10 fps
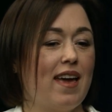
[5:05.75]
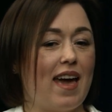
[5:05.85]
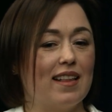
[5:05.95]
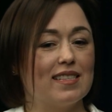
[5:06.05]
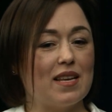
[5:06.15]

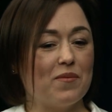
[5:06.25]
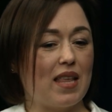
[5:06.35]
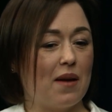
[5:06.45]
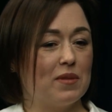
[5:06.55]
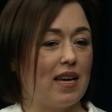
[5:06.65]
And
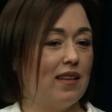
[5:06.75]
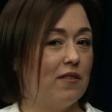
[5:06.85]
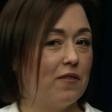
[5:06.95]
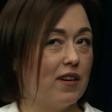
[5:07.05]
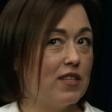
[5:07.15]
sometimes I
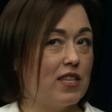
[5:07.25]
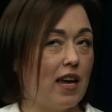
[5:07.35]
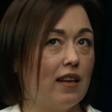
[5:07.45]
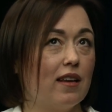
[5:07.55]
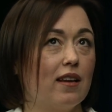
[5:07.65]

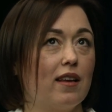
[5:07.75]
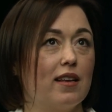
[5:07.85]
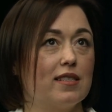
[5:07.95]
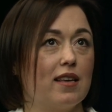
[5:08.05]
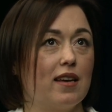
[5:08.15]
differentiate it
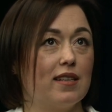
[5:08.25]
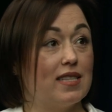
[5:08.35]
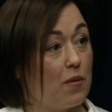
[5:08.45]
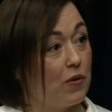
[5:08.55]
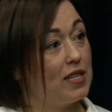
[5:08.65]
as a
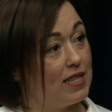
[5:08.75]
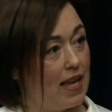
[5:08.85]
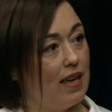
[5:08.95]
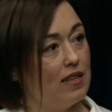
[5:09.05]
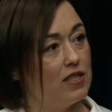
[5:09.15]
separate
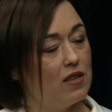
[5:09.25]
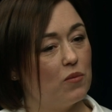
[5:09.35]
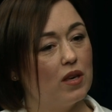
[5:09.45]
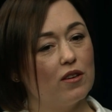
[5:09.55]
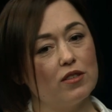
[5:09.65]
stage,
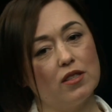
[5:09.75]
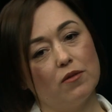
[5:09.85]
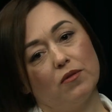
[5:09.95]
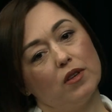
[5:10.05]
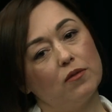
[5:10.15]
because
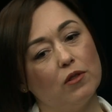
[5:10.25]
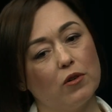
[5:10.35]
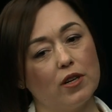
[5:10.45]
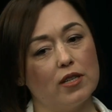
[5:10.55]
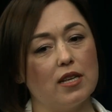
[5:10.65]
if
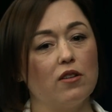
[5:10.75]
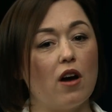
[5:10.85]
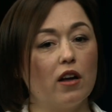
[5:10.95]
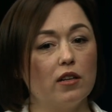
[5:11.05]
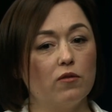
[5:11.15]
lawyers are
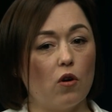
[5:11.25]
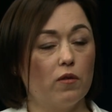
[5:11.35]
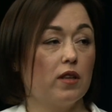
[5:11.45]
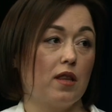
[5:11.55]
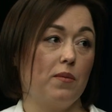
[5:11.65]
not involved
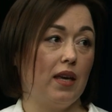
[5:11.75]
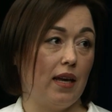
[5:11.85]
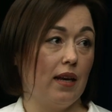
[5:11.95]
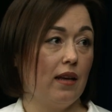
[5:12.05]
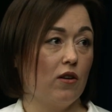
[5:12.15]
at the
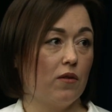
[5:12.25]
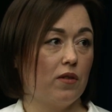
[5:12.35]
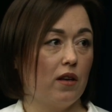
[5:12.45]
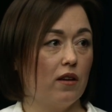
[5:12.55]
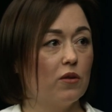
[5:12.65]
beginning of
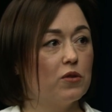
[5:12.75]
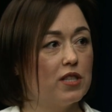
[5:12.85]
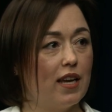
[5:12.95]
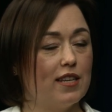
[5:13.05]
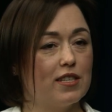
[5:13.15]
the
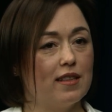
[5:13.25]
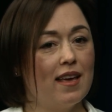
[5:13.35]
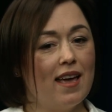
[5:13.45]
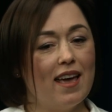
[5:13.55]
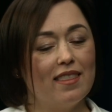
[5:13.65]
negotiation,
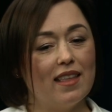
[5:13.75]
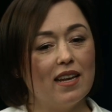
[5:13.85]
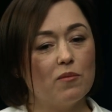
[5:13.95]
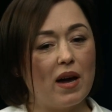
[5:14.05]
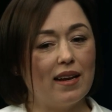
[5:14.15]
then
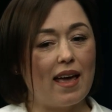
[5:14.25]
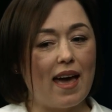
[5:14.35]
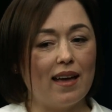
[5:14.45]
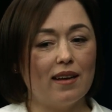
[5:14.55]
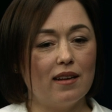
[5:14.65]
it might
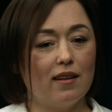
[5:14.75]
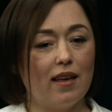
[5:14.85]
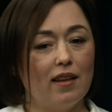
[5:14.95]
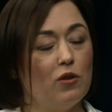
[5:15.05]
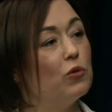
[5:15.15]
add
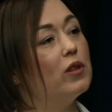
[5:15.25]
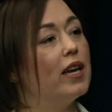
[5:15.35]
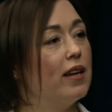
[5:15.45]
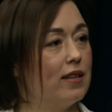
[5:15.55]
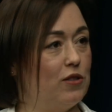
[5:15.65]
a new
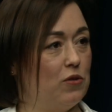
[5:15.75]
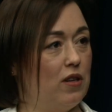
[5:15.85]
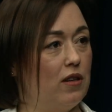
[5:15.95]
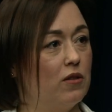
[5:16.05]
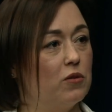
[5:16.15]
layer to the
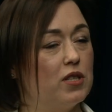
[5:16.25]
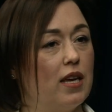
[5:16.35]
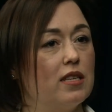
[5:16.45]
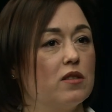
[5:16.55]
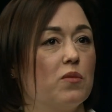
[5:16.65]

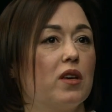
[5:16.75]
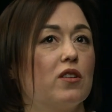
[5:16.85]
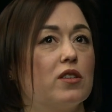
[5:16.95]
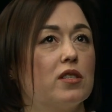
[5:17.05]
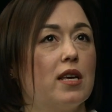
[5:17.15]
negotiation,
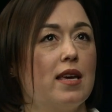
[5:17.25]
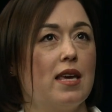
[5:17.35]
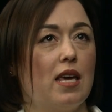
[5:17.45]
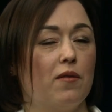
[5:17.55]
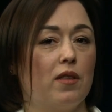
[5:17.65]
because
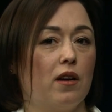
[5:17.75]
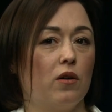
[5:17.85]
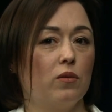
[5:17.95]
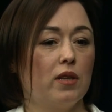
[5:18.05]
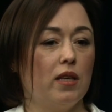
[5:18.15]
if they're
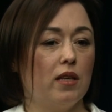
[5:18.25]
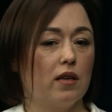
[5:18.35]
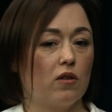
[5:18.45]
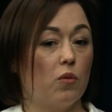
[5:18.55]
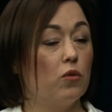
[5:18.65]
only
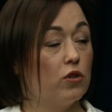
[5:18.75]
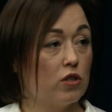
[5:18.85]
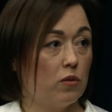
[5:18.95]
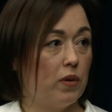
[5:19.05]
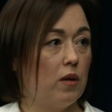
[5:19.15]

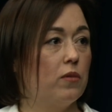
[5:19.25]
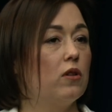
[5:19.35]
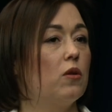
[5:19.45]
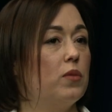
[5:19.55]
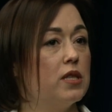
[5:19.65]
commercial people
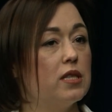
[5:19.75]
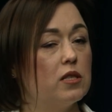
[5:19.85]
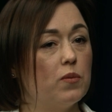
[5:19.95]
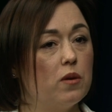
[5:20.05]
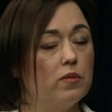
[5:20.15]
or business
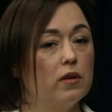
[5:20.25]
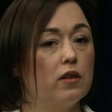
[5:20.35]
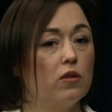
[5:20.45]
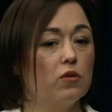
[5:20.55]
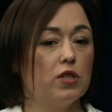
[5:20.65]
people
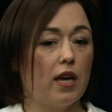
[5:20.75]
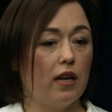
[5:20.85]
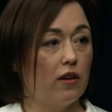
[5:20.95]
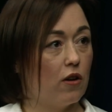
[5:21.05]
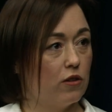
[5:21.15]

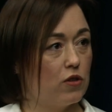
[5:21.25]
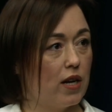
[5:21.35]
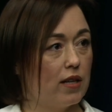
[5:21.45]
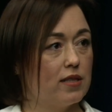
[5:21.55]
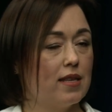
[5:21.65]
negotiating
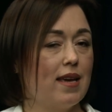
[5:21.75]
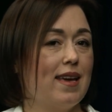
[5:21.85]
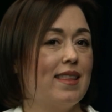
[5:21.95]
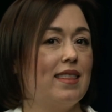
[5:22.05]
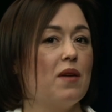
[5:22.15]
contracts,
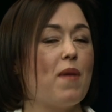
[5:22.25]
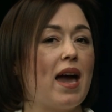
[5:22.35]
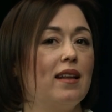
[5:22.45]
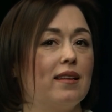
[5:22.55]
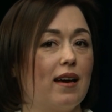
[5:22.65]
they
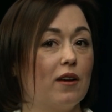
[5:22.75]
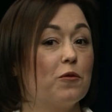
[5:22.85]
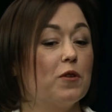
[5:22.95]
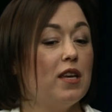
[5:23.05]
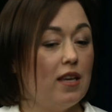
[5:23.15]
might
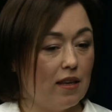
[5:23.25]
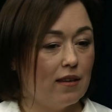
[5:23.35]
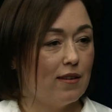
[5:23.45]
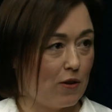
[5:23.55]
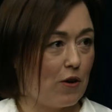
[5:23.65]

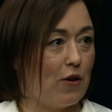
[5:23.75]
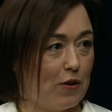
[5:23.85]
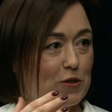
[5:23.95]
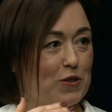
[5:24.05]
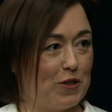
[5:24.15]
agree on
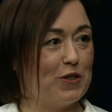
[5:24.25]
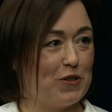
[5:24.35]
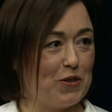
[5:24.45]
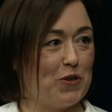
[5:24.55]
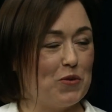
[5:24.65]
certain
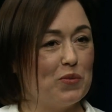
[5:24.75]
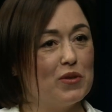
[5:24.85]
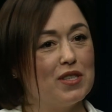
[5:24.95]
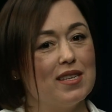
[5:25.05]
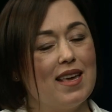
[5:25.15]

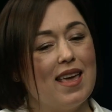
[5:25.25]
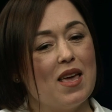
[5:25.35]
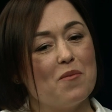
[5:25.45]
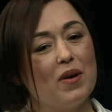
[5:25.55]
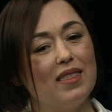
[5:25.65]
terms,
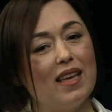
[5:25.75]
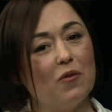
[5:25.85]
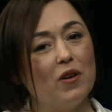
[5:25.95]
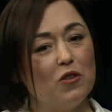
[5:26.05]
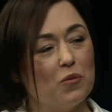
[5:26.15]
but then
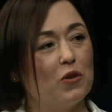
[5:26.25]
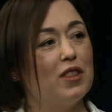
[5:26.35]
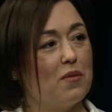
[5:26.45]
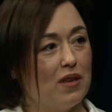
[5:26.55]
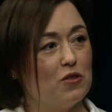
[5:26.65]
when you put
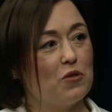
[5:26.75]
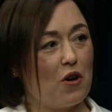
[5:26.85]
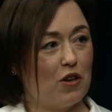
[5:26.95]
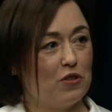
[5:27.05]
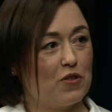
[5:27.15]
them into
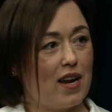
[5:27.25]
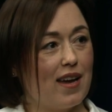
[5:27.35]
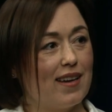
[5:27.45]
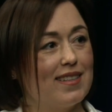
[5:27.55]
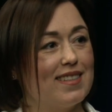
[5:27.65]

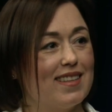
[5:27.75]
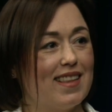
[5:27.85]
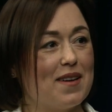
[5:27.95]
contract, there